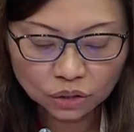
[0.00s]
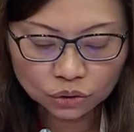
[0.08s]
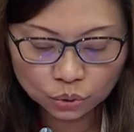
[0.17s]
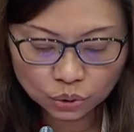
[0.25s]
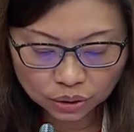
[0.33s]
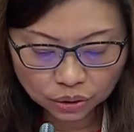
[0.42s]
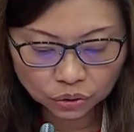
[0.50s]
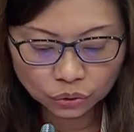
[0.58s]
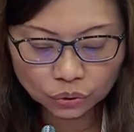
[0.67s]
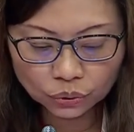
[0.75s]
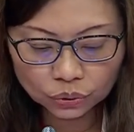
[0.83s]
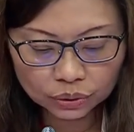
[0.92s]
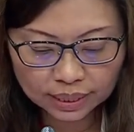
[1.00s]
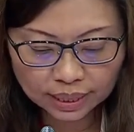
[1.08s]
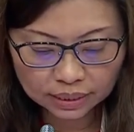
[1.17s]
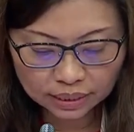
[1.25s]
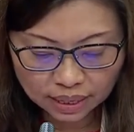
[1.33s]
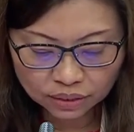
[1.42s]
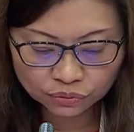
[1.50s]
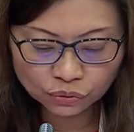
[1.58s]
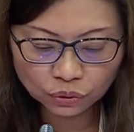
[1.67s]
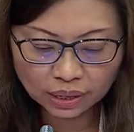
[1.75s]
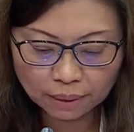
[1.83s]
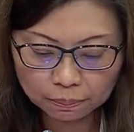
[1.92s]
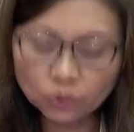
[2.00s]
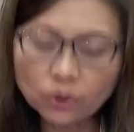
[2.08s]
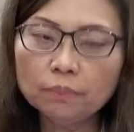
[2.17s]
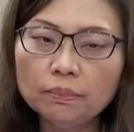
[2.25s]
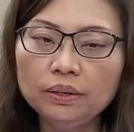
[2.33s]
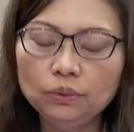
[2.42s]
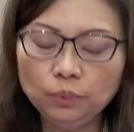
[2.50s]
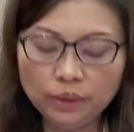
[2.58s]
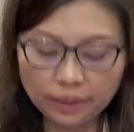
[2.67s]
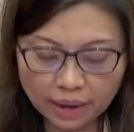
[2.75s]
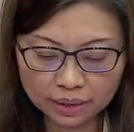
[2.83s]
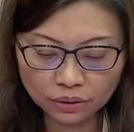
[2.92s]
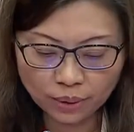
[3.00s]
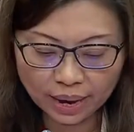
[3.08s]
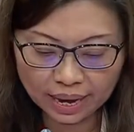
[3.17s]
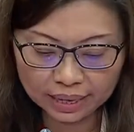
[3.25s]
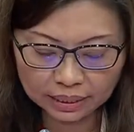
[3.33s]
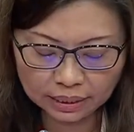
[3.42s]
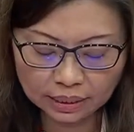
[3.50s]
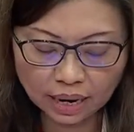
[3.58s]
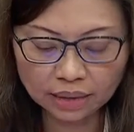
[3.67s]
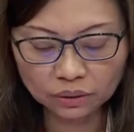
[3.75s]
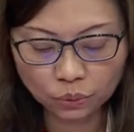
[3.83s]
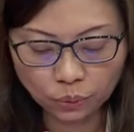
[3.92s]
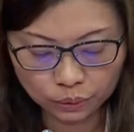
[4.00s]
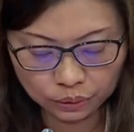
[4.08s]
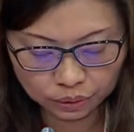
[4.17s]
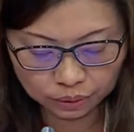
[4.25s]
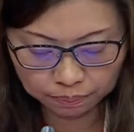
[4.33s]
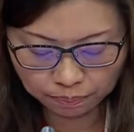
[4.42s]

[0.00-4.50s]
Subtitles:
to secure successful employment with NUS, unquote.